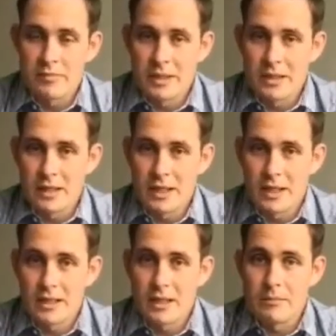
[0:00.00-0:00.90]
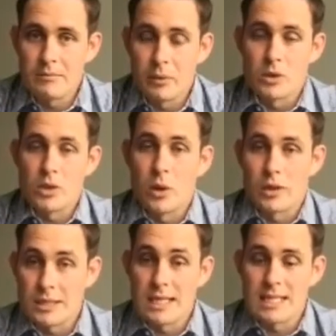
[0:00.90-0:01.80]
been both
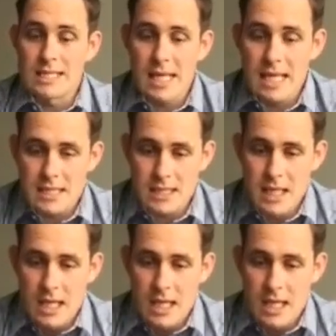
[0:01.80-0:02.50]
torqued and then tested,